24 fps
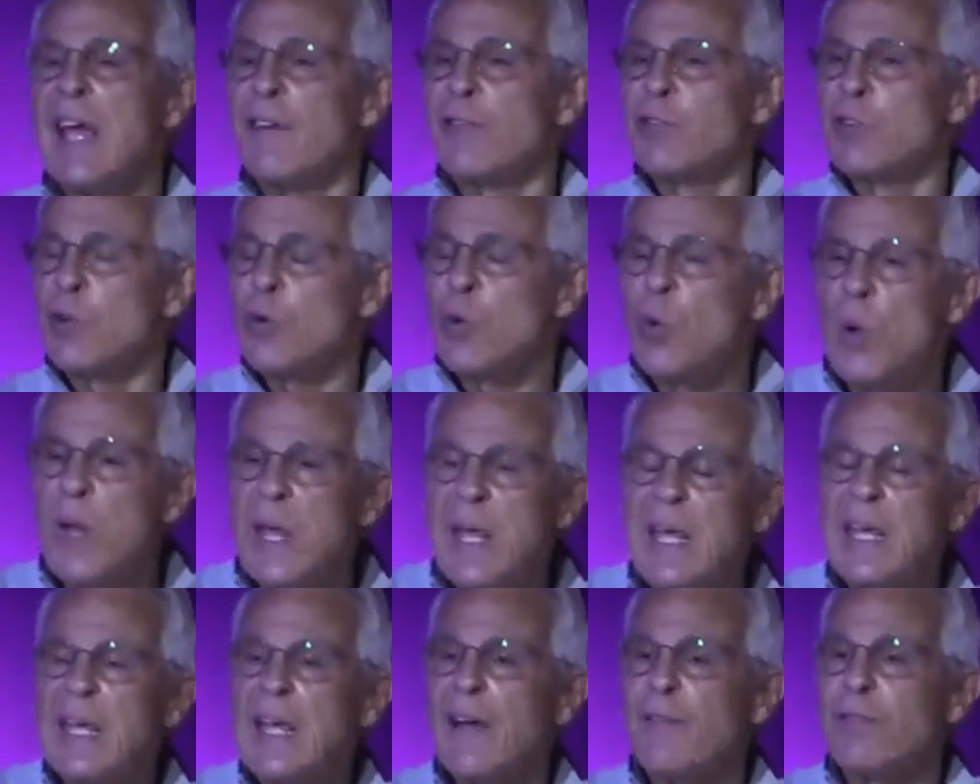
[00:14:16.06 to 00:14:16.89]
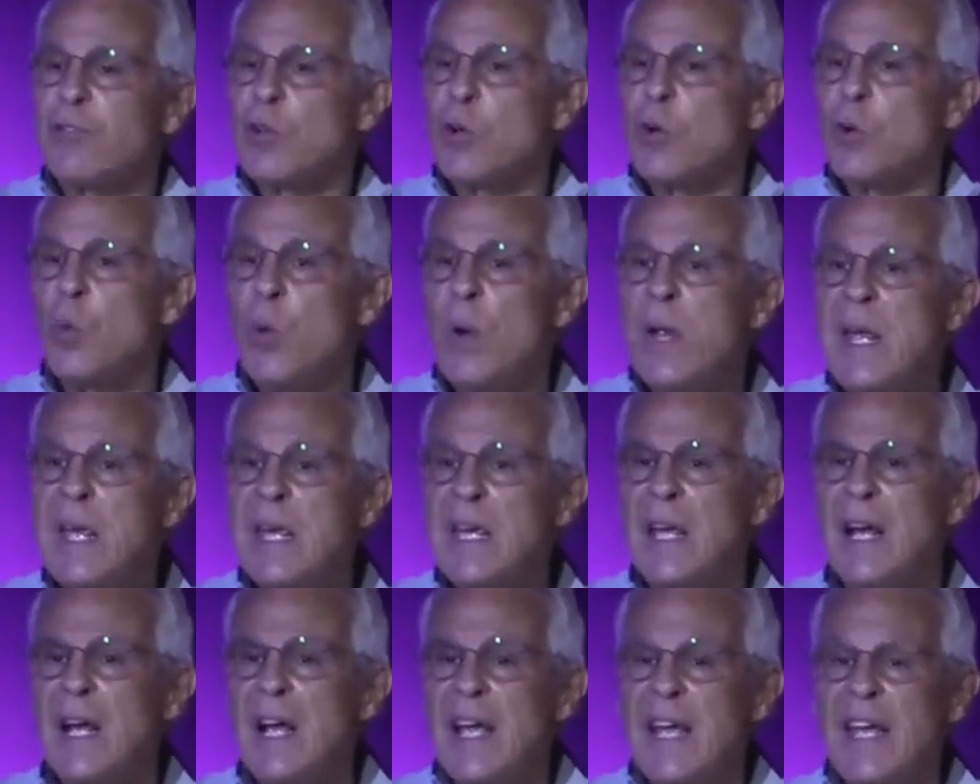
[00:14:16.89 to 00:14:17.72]
after week after
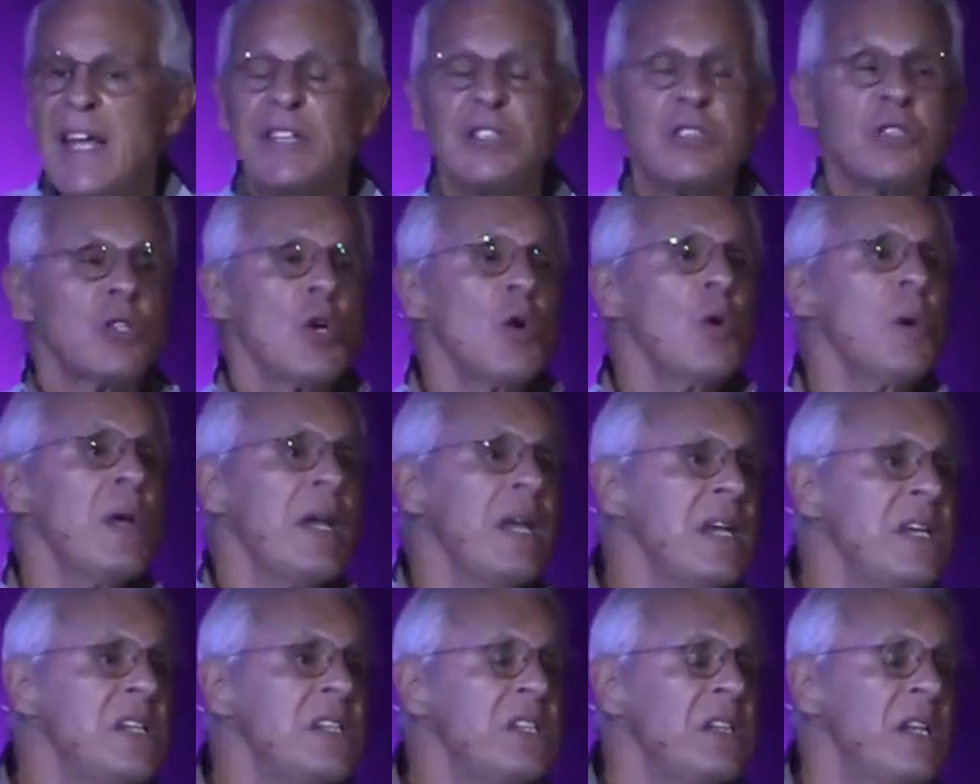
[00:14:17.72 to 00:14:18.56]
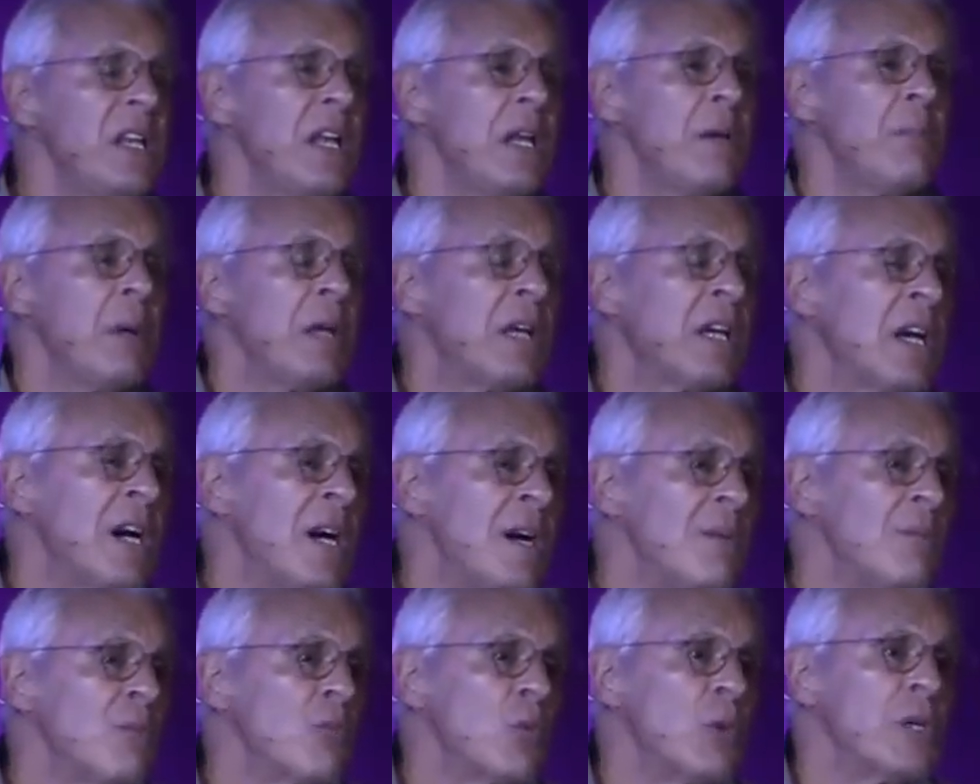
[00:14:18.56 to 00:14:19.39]
week. It's so easily
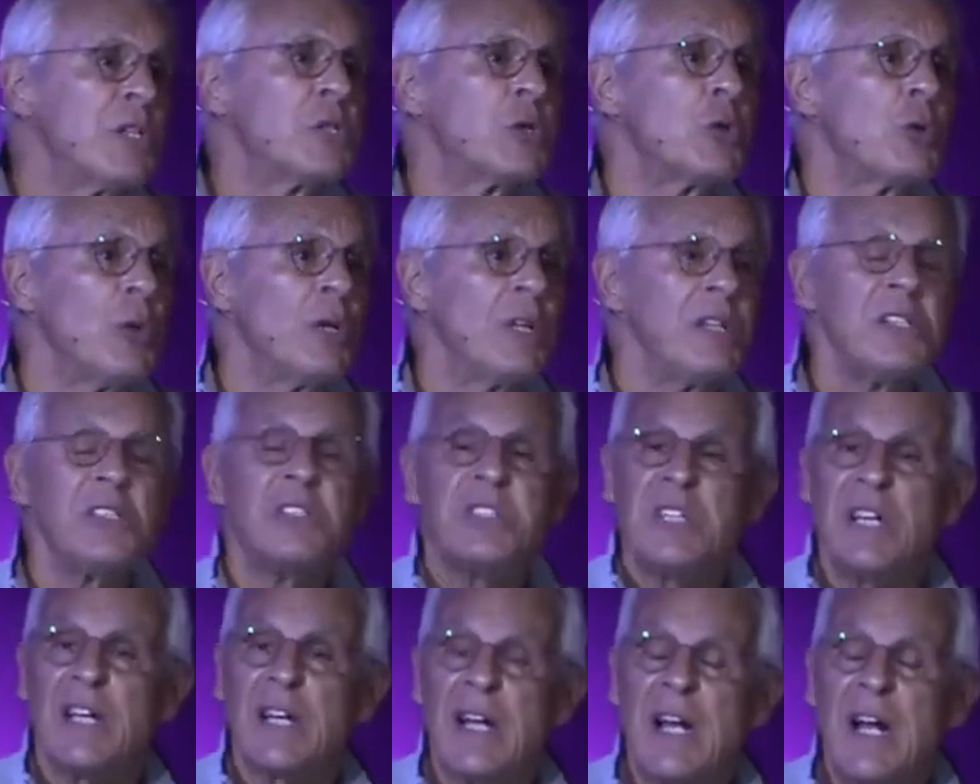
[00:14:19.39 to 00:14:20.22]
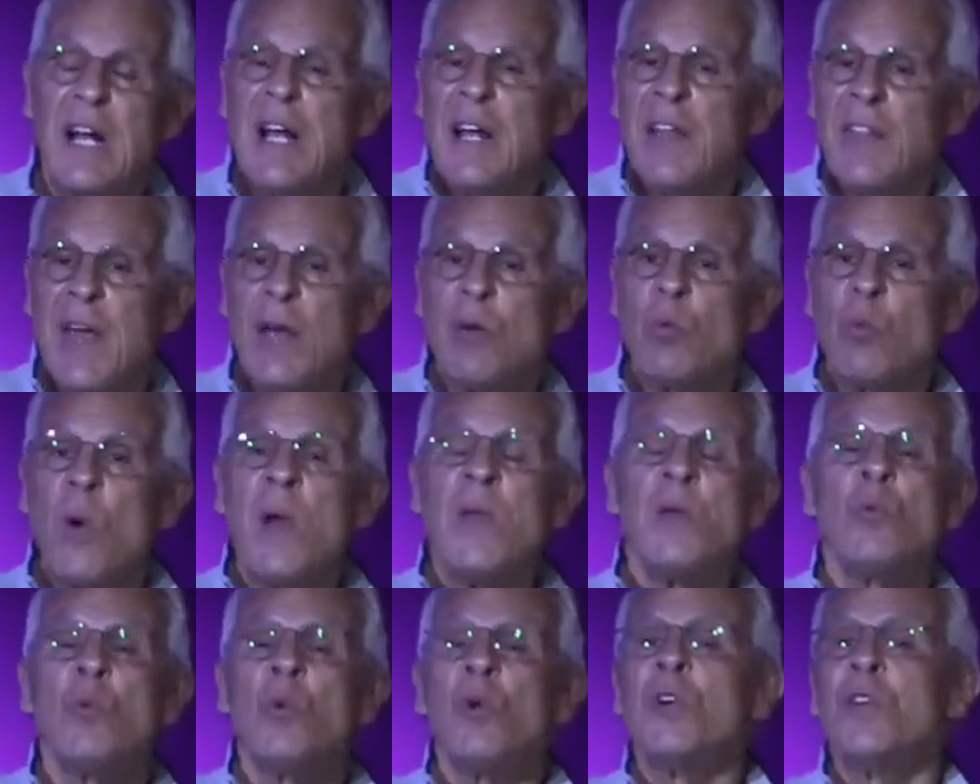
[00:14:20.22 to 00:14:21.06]
become ritualistic that
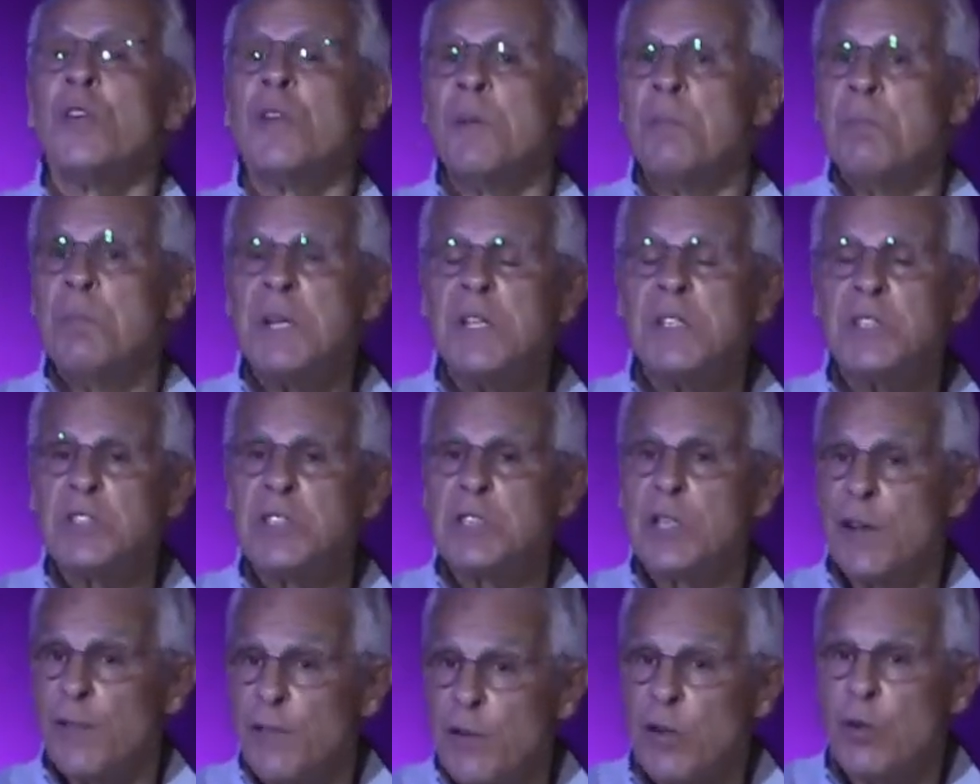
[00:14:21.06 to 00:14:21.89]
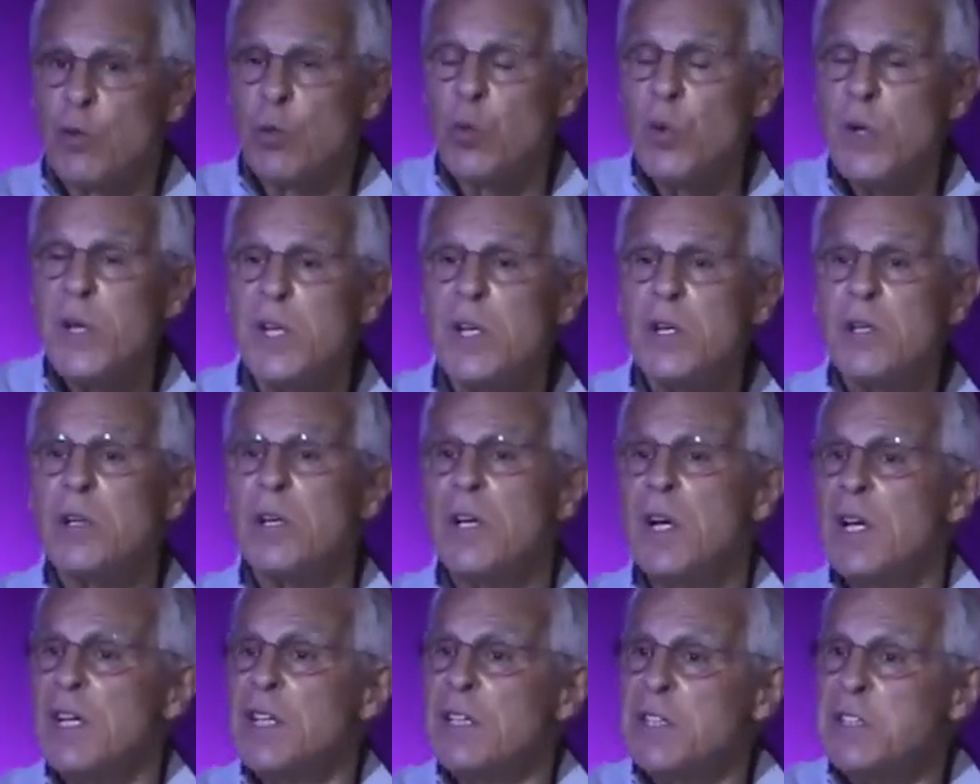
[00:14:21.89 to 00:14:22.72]
when we're in the midst of a
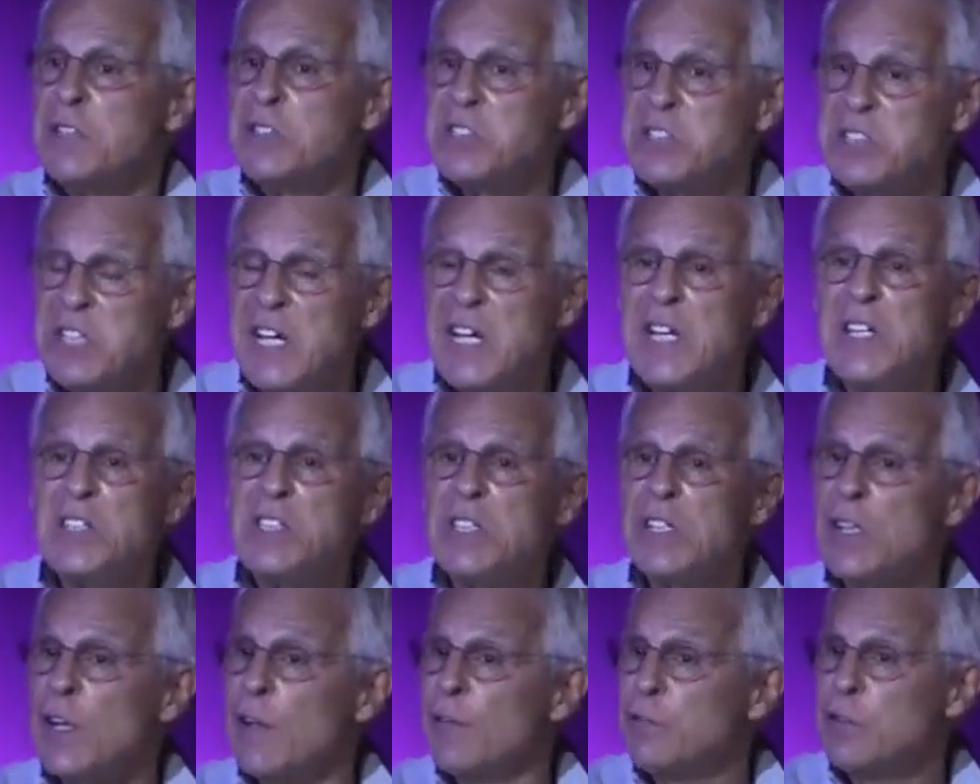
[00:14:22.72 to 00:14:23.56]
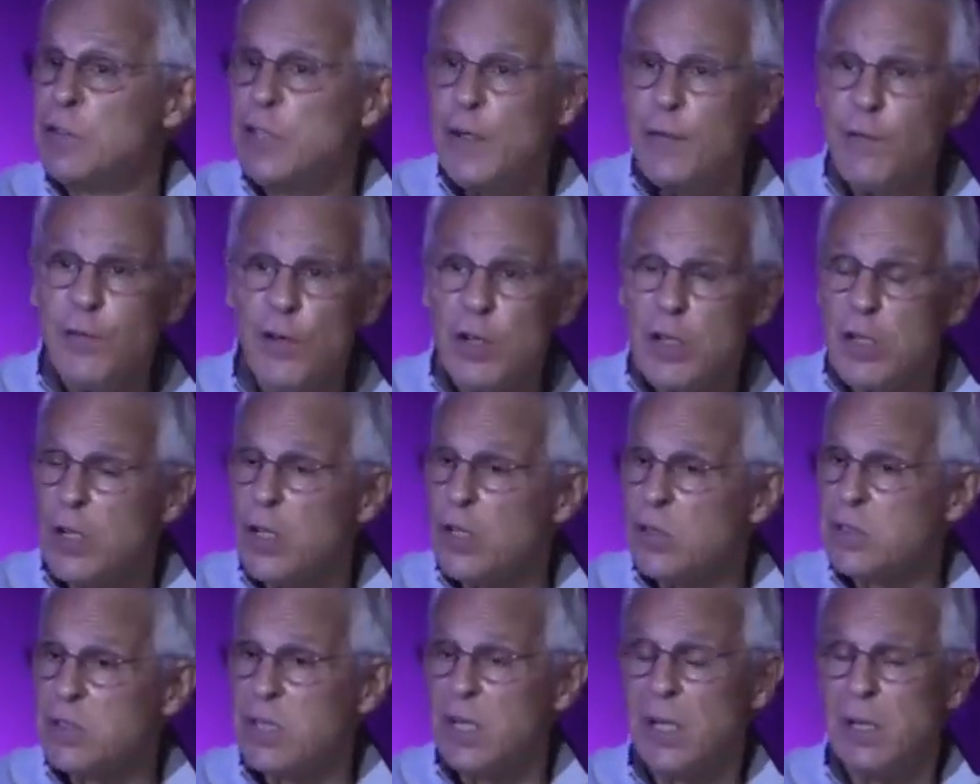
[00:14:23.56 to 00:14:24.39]
real season of
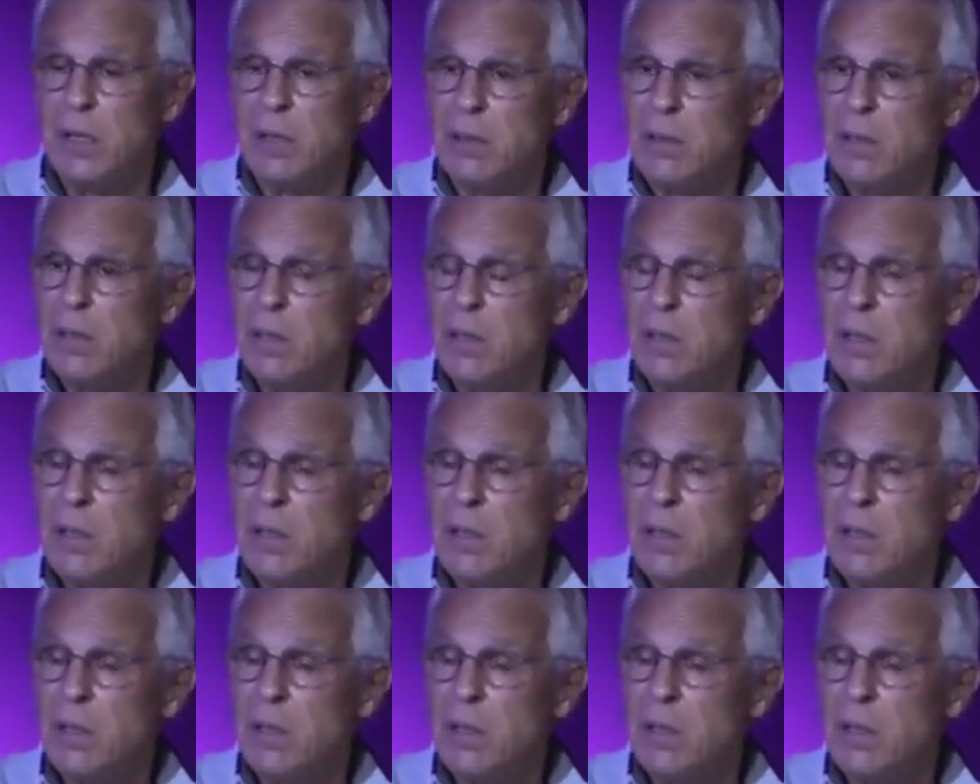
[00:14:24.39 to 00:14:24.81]
difficulty,